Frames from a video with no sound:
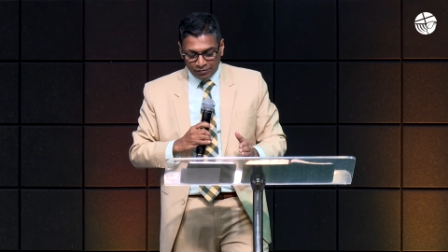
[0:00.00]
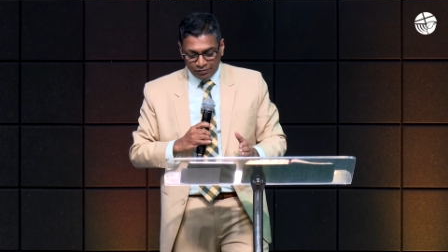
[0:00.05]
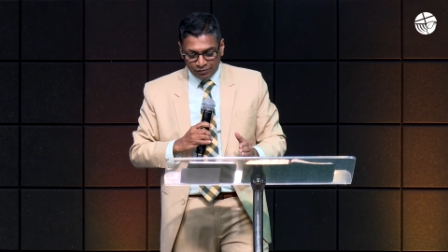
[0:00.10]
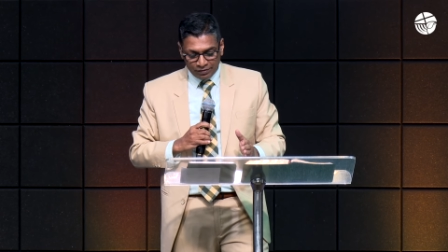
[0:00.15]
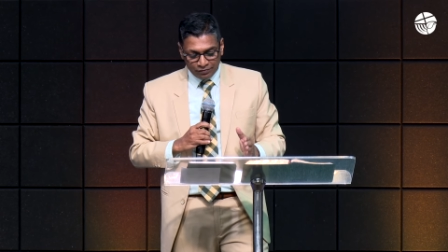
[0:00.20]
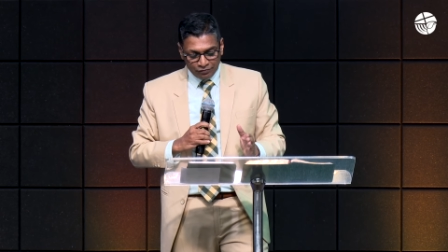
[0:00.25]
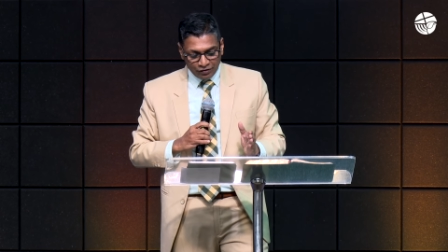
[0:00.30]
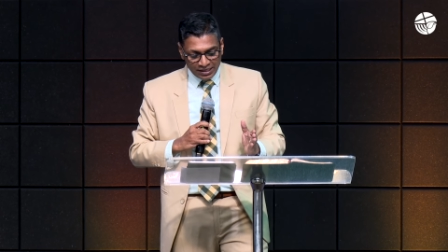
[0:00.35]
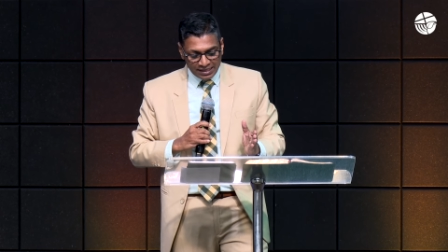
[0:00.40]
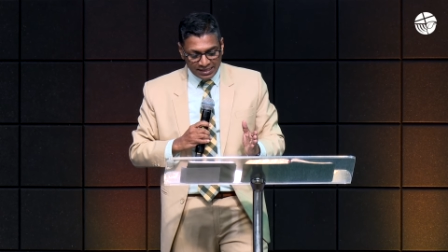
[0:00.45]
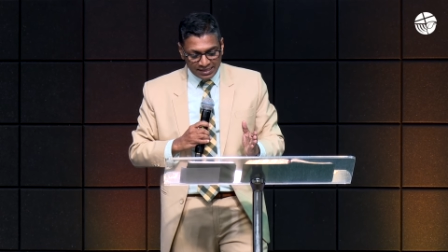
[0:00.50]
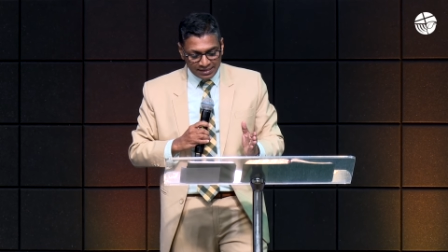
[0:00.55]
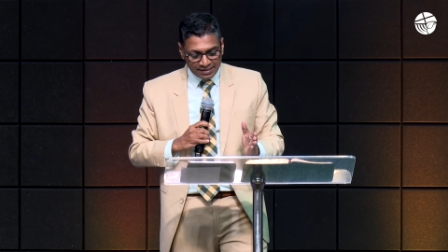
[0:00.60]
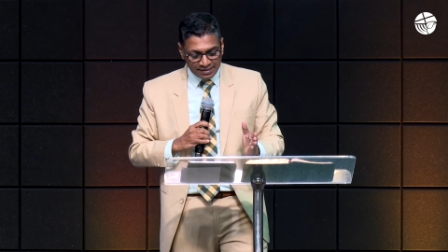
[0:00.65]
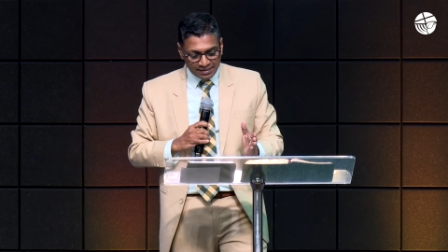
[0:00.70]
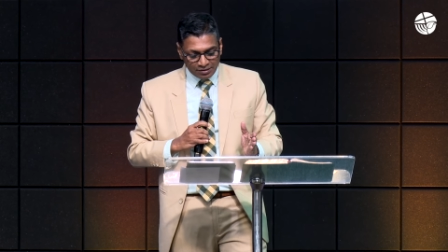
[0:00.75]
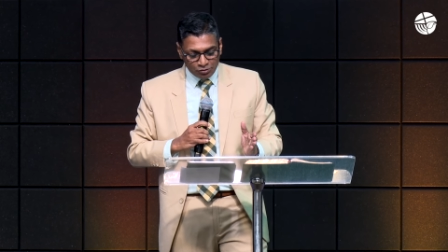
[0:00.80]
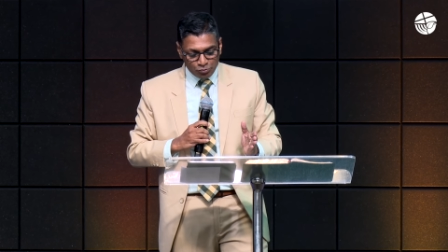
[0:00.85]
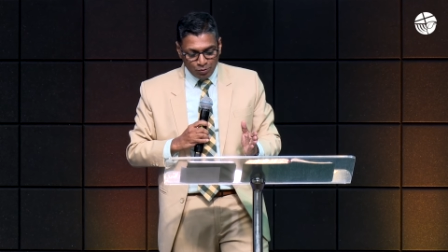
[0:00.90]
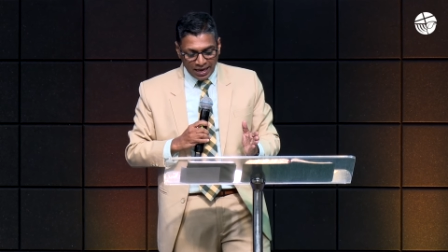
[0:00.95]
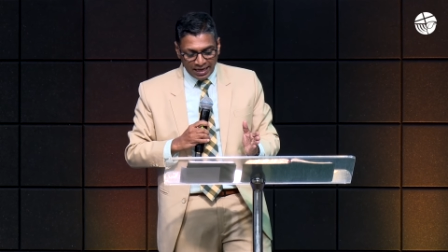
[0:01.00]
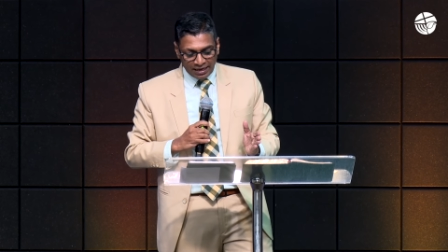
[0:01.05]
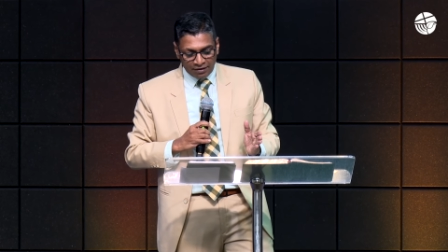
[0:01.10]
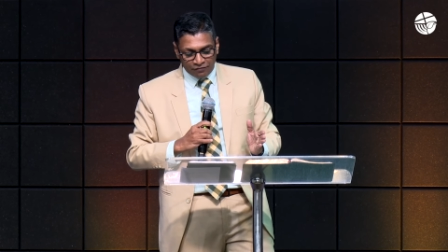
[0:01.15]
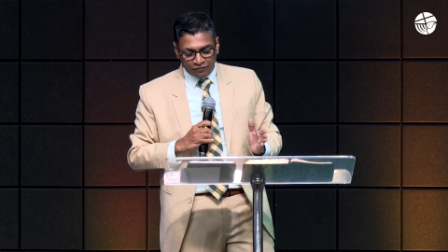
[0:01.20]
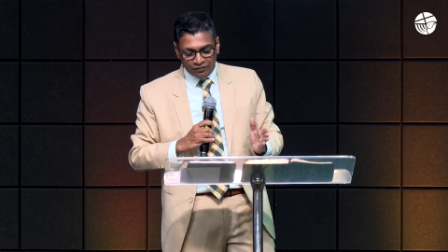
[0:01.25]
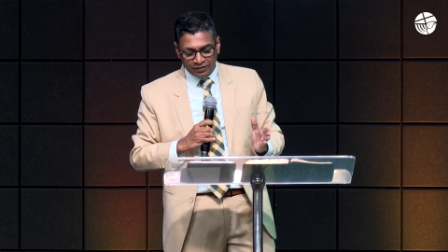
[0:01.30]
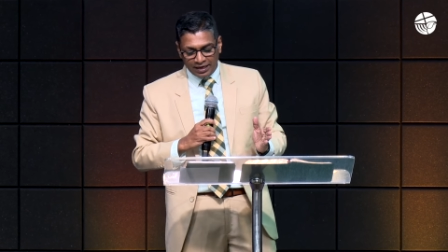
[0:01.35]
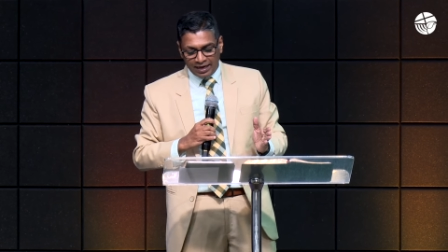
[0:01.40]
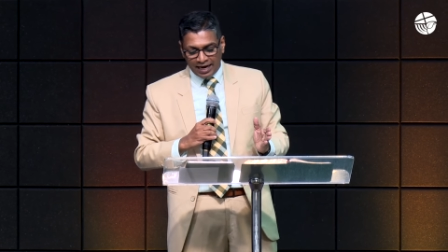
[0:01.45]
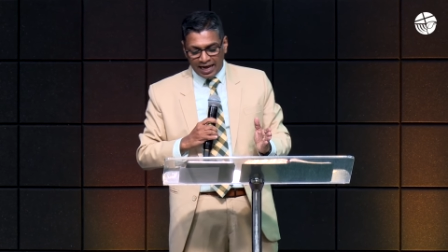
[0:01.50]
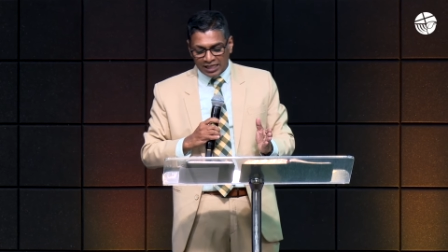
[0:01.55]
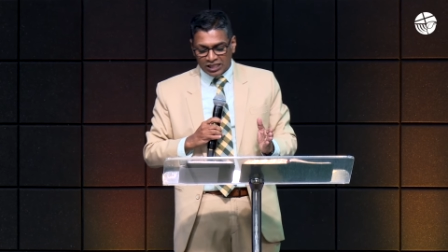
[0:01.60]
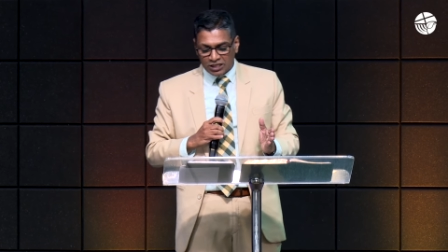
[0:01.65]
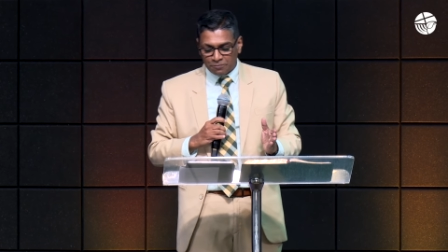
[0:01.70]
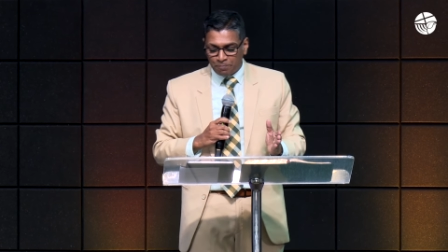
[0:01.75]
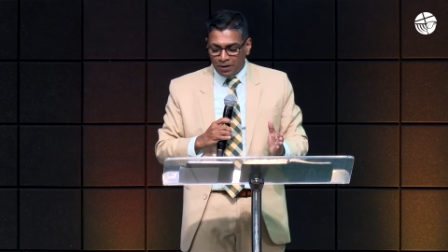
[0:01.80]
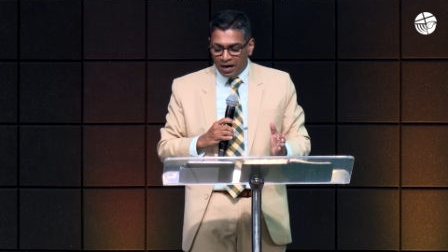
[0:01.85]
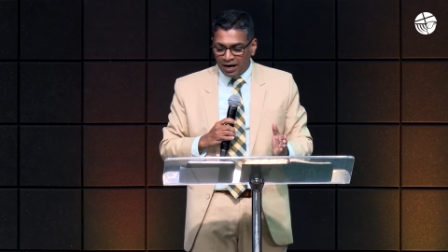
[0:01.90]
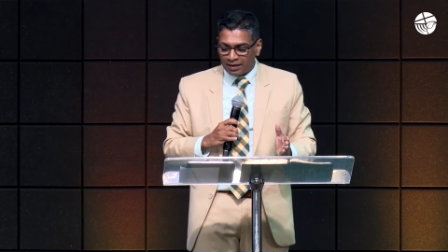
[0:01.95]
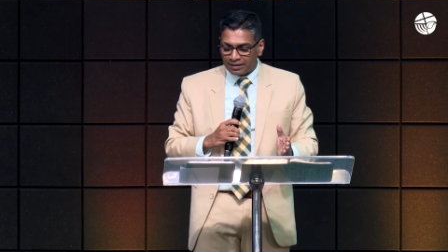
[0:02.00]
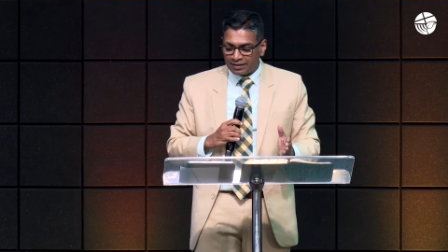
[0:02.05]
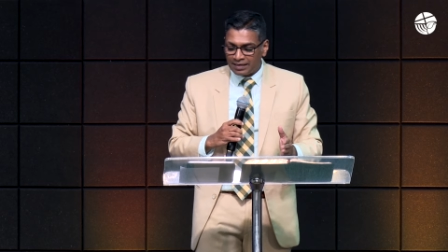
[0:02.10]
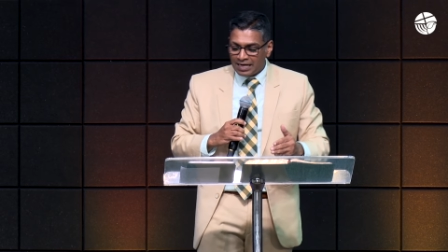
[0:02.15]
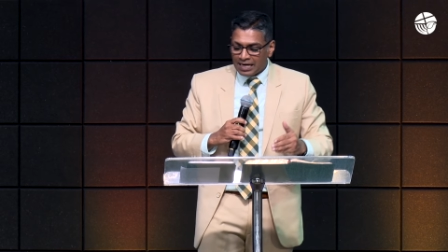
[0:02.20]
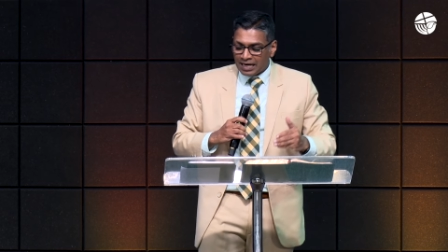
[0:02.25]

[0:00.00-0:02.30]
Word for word: Verse 12, the last part.